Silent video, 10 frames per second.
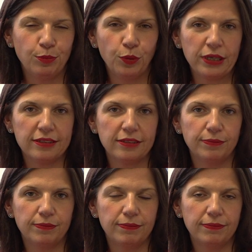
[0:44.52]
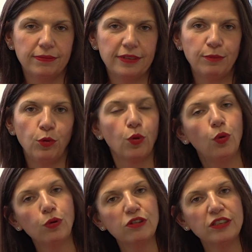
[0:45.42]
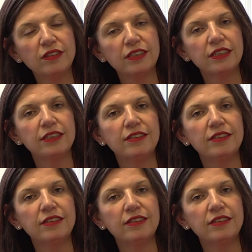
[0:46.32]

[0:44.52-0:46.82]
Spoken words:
to boys. They're more cautious and